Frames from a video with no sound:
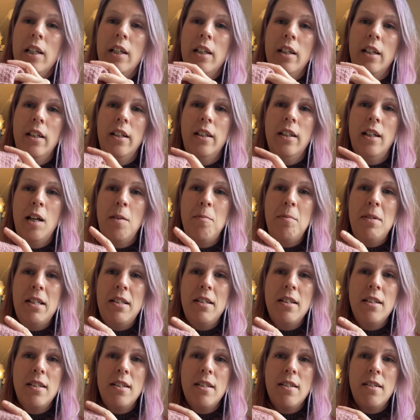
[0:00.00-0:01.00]
I'm
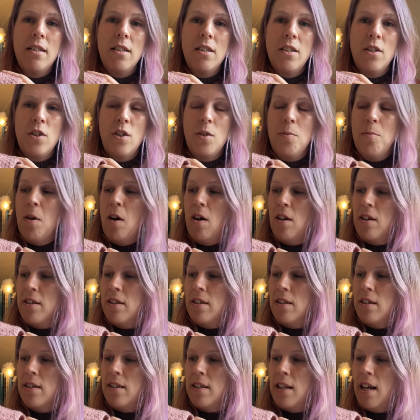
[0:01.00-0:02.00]
knitting this in the
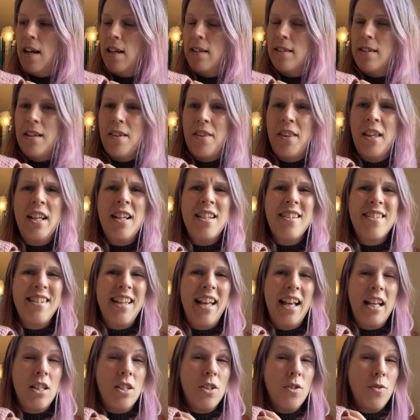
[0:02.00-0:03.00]
smallest size. I think it's
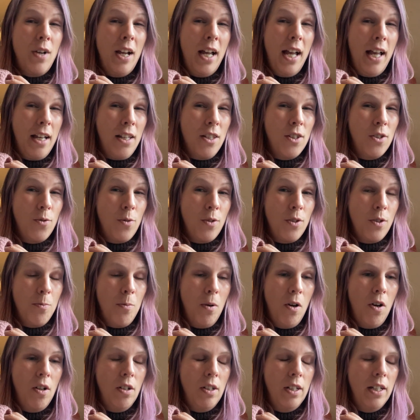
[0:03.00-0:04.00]
extra, extra
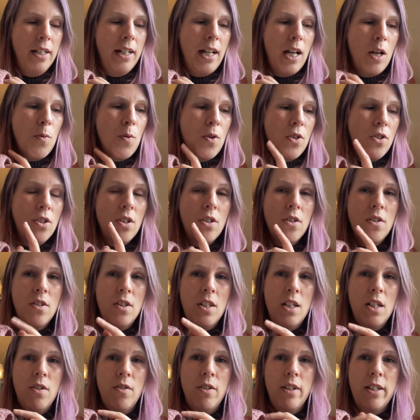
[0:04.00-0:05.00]
small. And I was
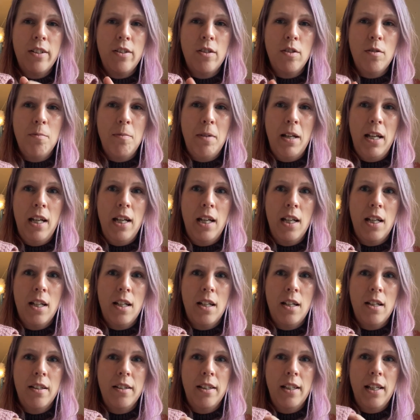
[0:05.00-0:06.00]
considering to
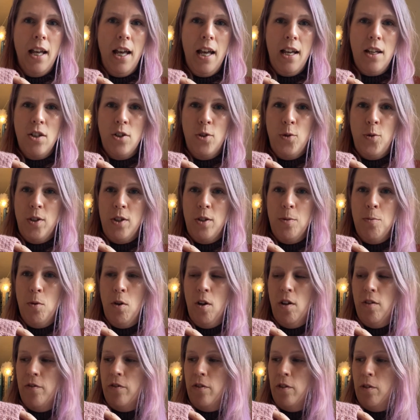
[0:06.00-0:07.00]
make the extra
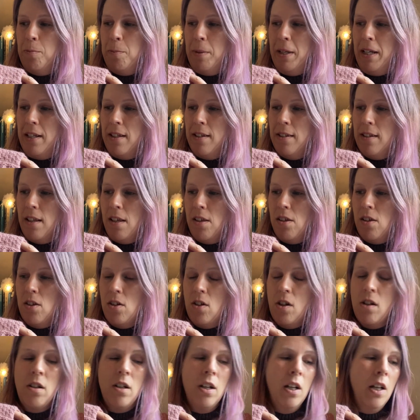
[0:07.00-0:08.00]
small for big
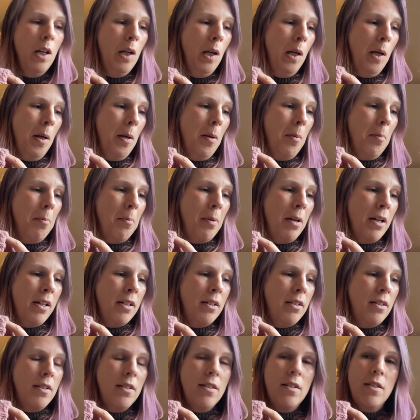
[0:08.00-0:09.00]
sister.
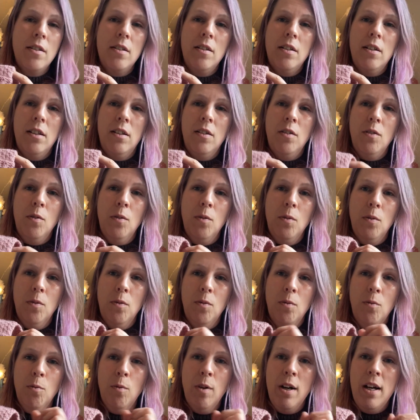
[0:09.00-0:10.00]
But
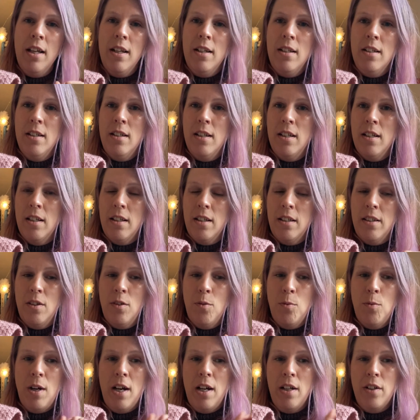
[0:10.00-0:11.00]
when the
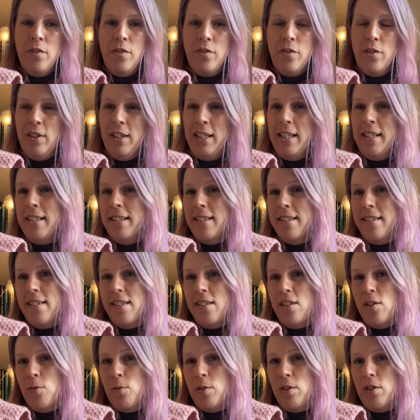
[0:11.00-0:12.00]
one for little
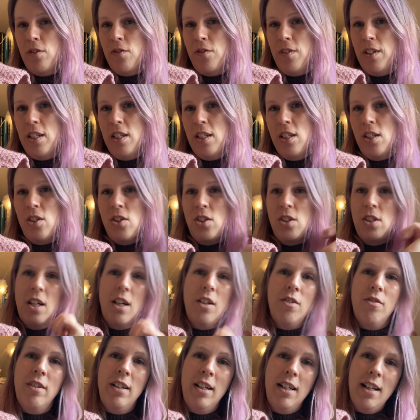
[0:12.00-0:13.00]
sister was finished, I
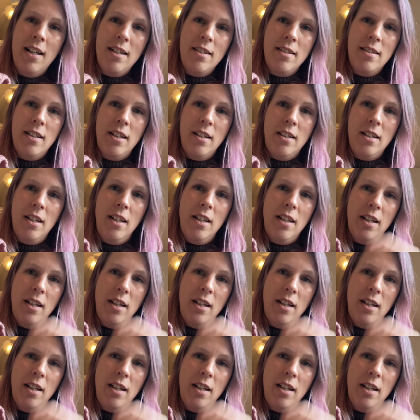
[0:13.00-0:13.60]
realized that